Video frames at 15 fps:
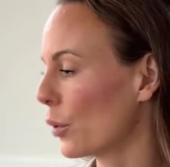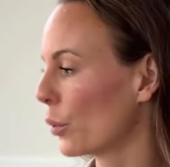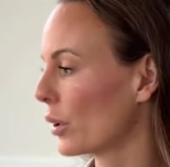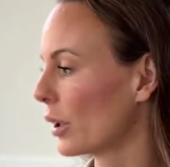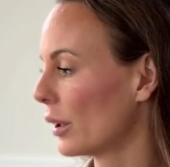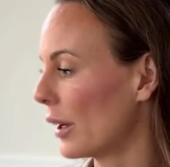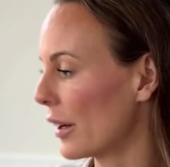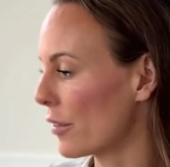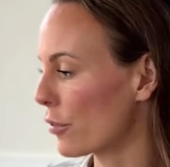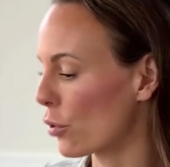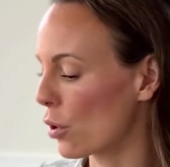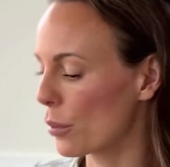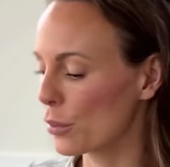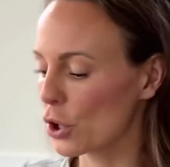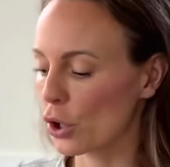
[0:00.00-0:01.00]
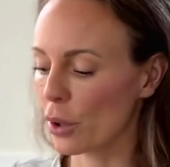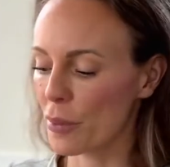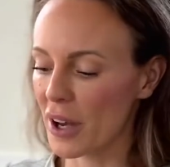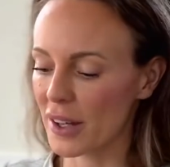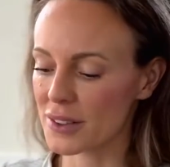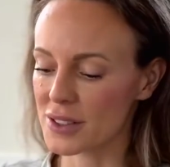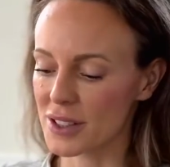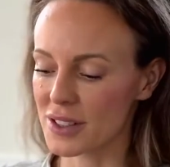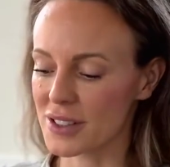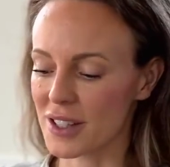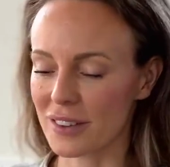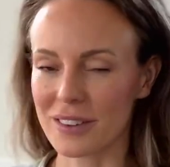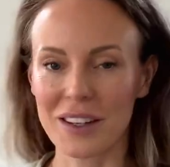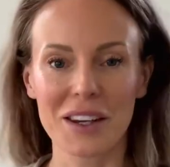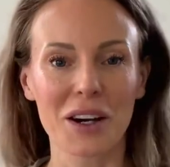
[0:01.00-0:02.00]
with the Liforme yoga mats is
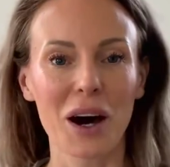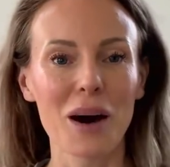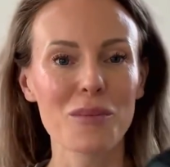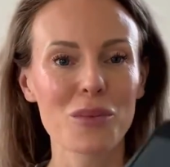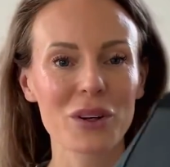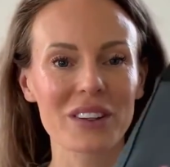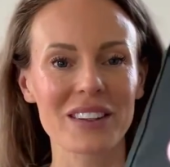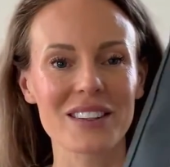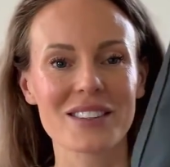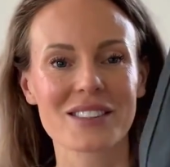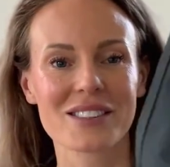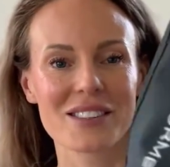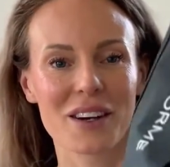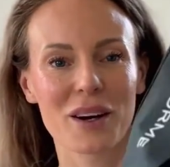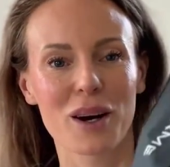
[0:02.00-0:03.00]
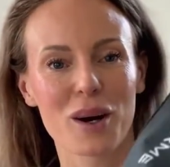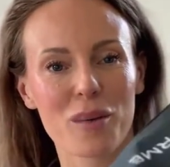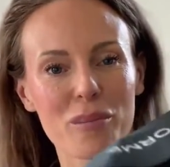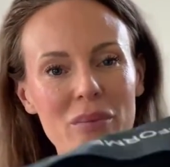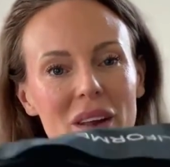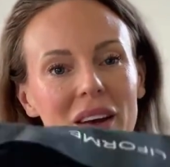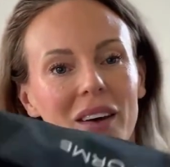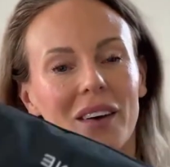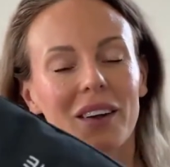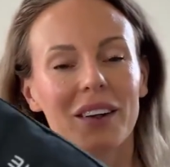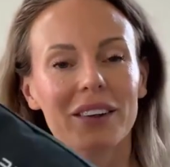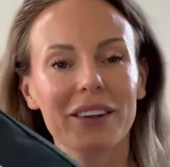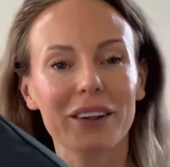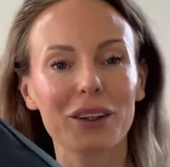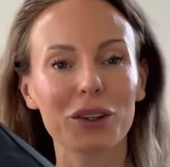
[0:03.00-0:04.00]
that they come with these
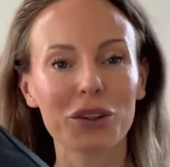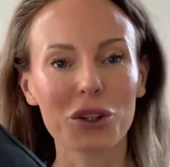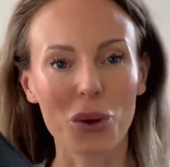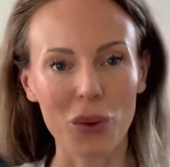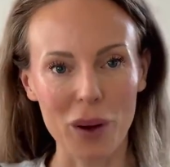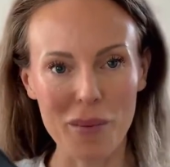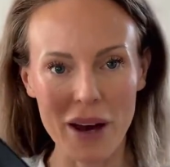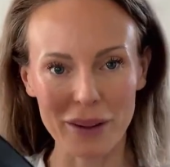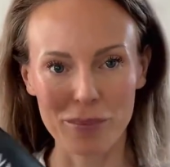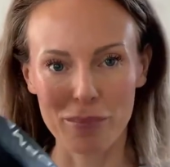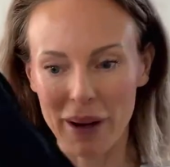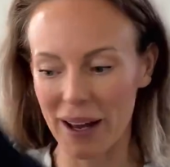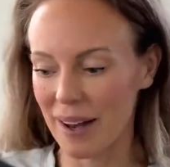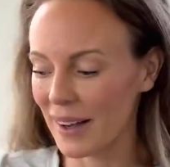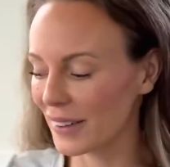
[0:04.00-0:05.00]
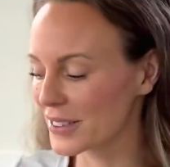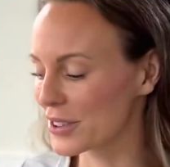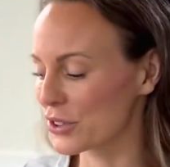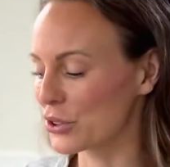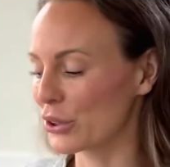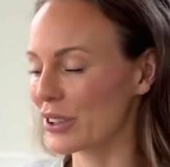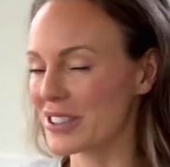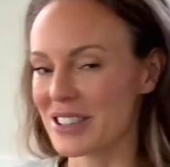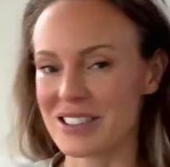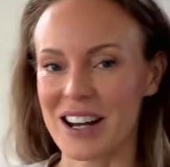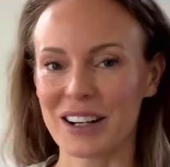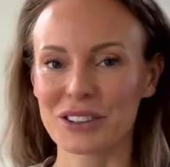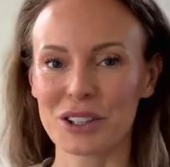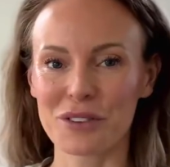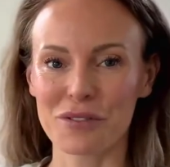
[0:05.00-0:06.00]
little yoga mat bags. So this is
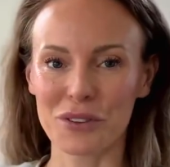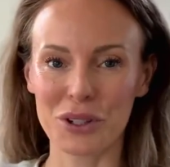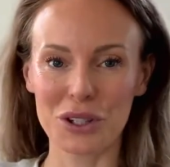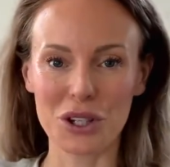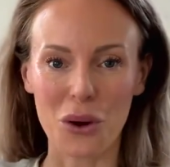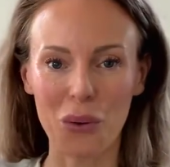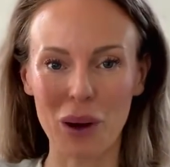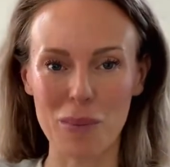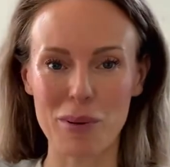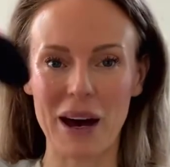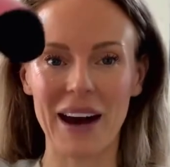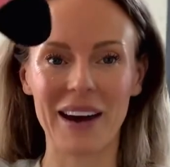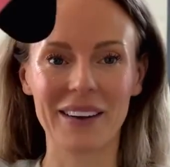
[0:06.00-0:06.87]
actually for the yoga pad.